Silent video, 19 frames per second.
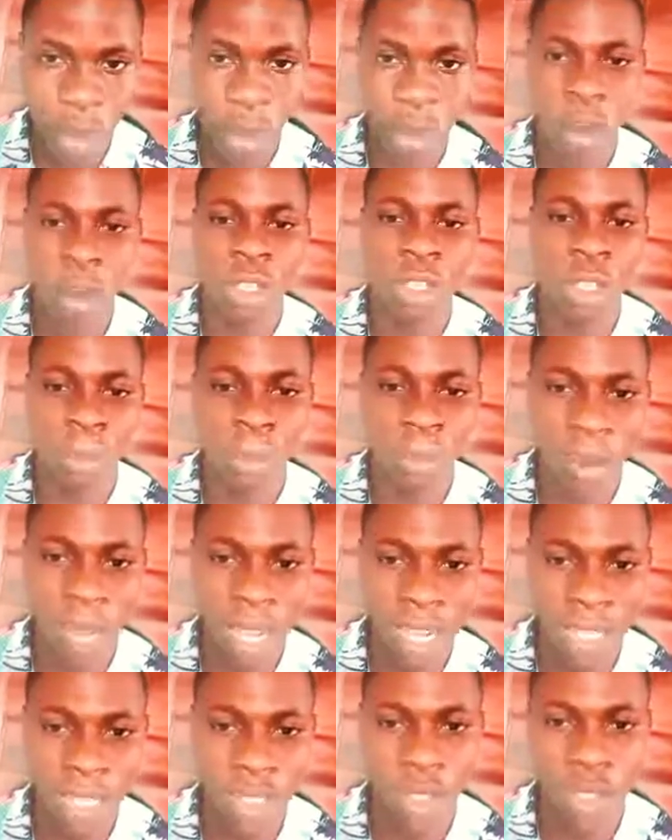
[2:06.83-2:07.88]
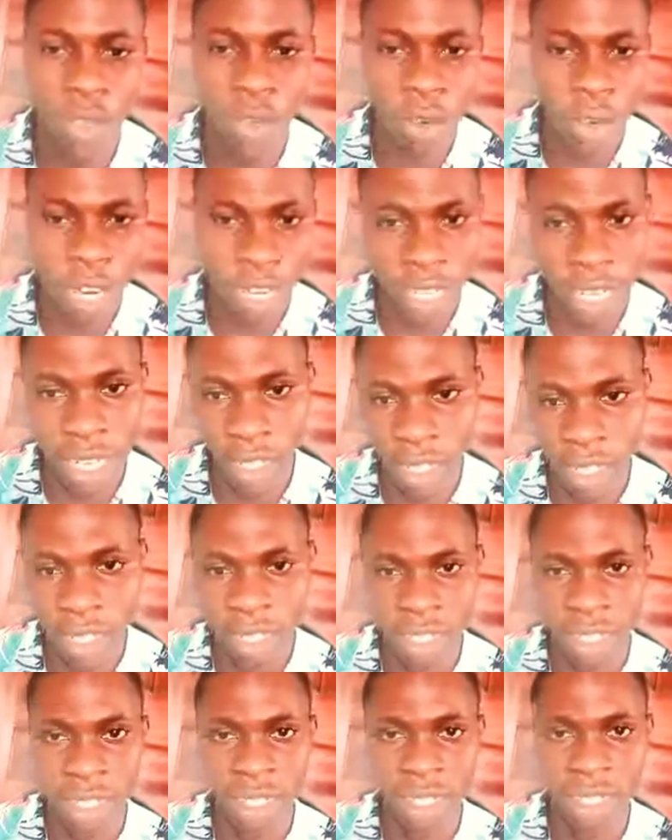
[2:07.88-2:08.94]
on the path to greatness
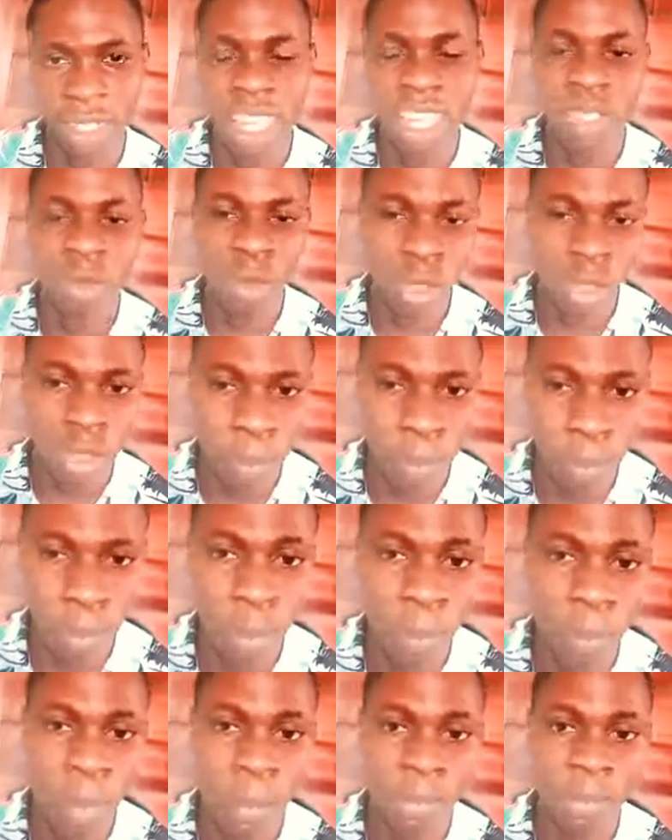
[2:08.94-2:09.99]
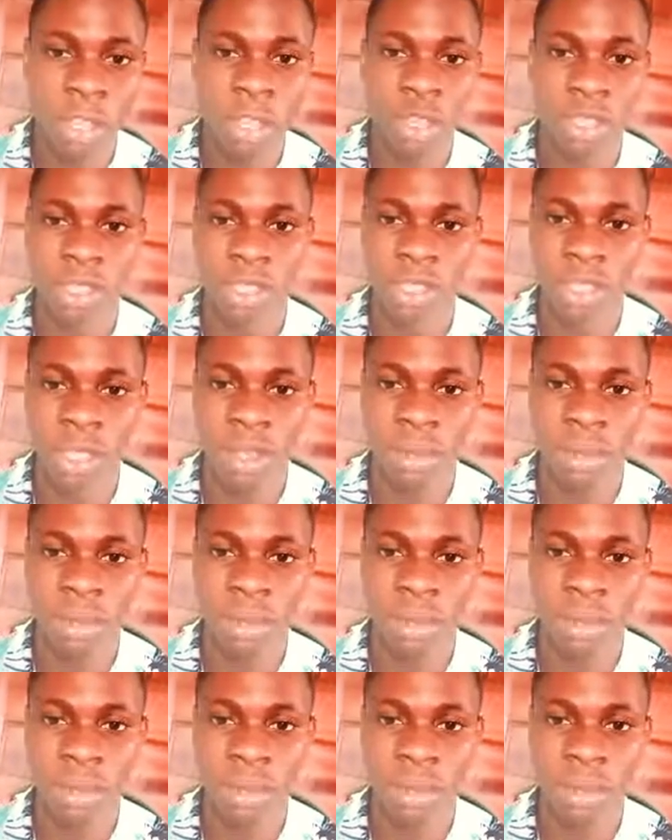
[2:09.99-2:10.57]
that's what the blueprint does